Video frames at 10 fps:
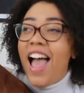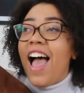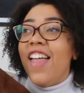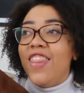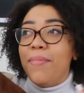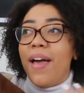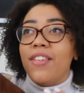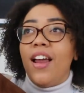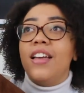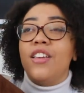And then we have
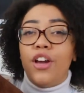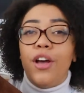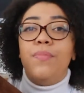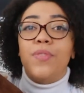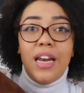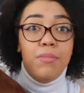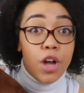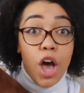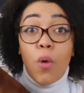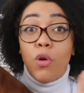to like, you know, tell him,
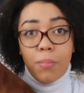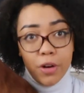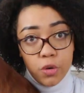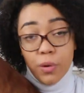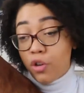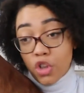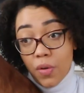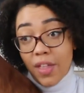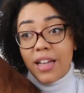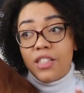no, we're not
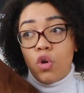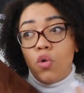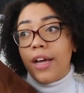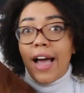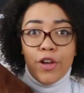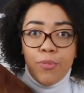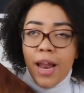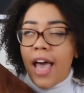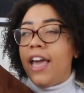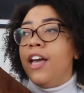doing that. It's not like how you
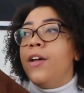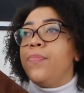play.